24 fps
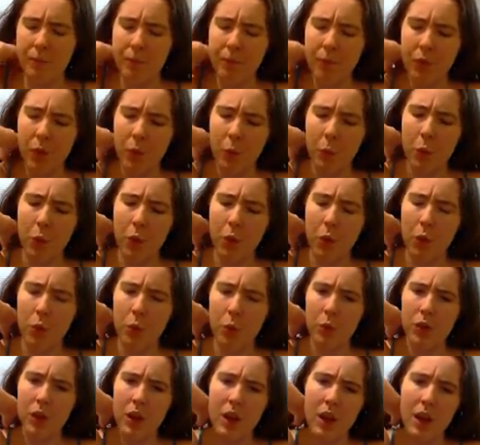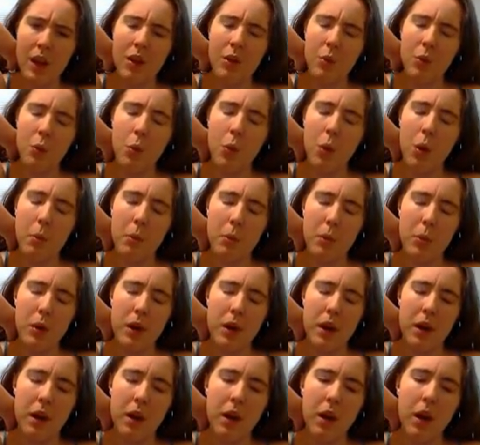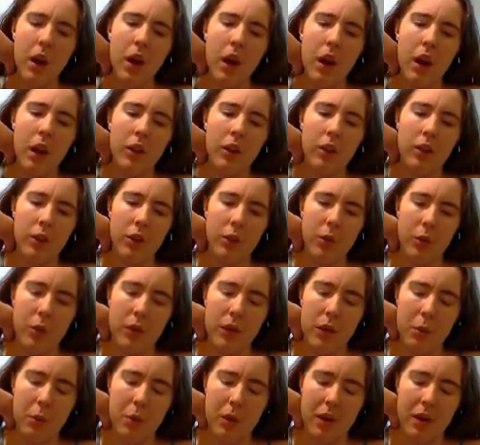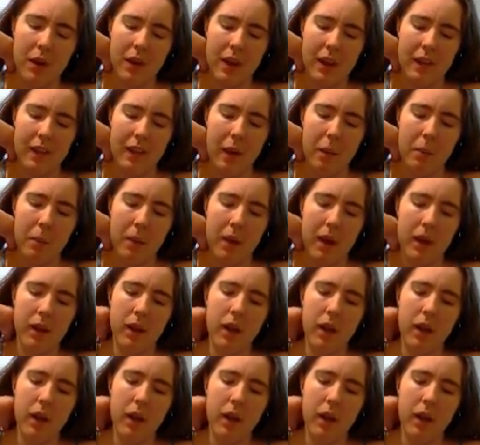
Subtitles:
Rose and Wall Maria. So they want to take that back.